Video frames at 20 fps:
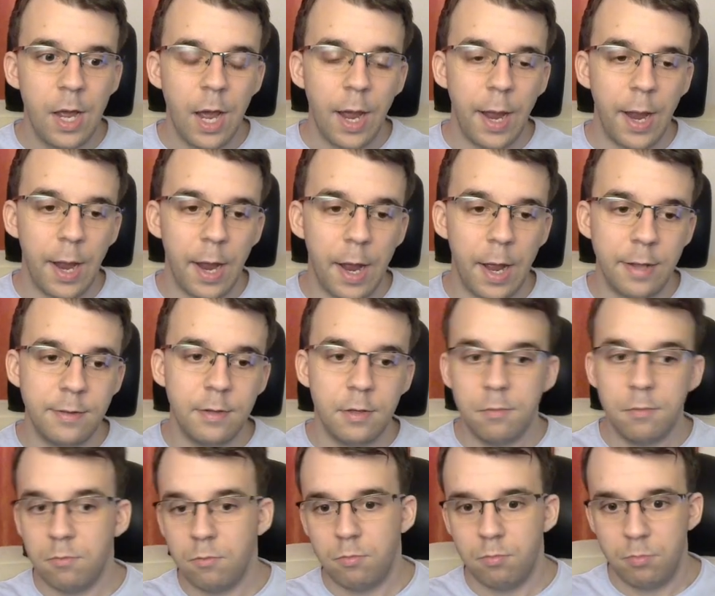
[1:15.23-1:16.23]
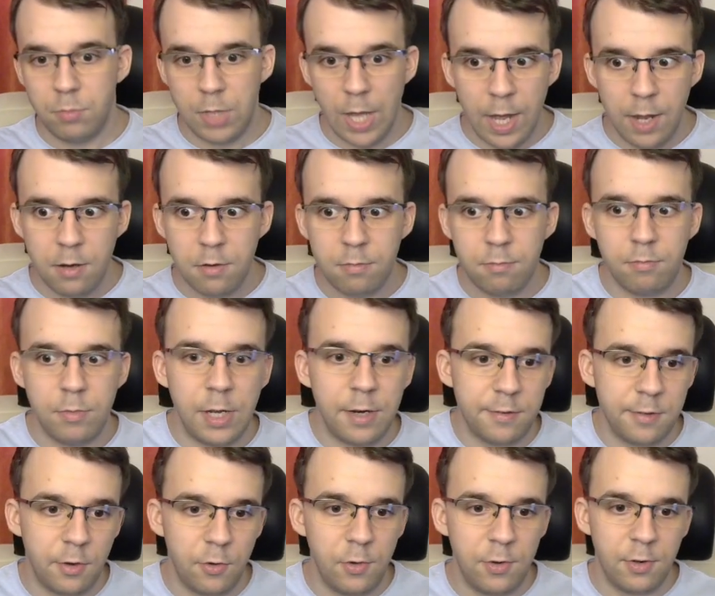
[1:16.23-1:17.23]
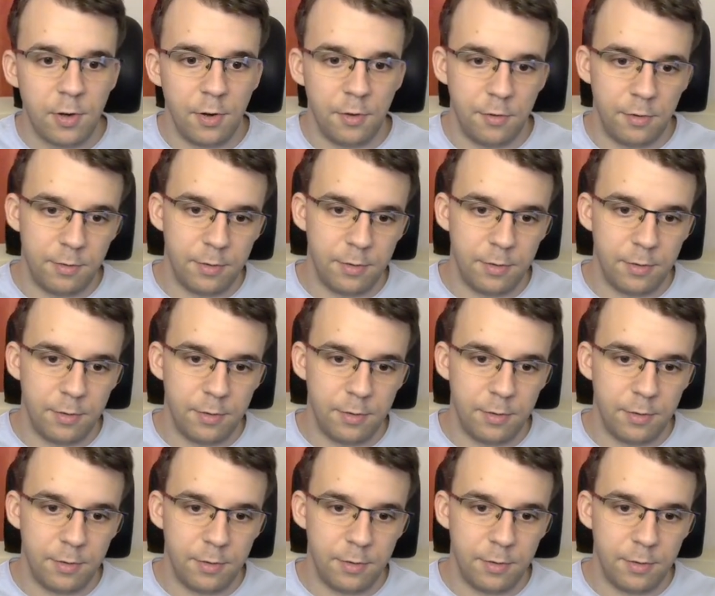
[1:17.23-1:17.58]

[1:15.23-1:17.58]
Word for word: and then there's the result.